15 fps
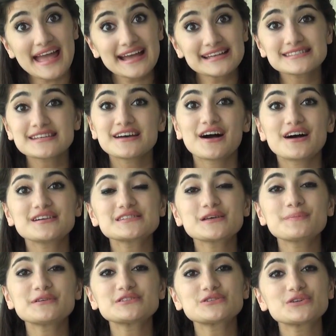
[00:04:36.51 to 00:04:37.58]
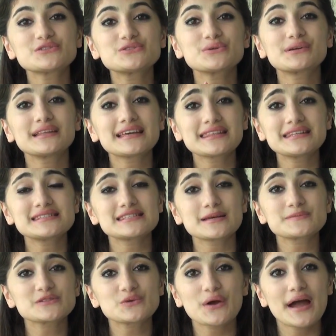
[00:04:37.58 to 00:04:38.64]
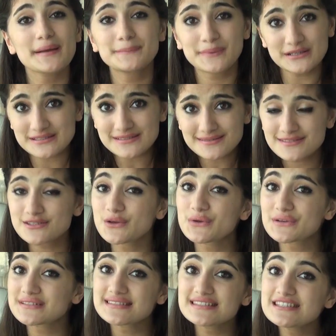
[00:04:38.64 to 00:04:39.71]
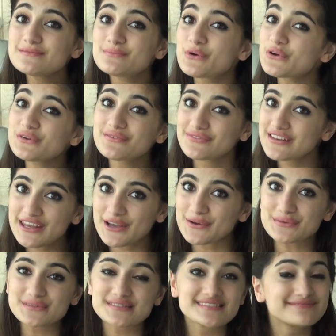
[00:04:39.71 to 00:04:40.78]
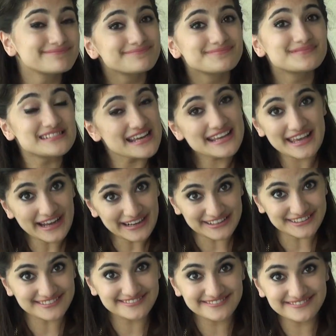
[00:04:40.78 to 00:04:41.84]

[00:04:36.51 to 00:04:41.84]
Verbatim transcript: And also be sure to click the subscribe button so you can see more videos. Take care.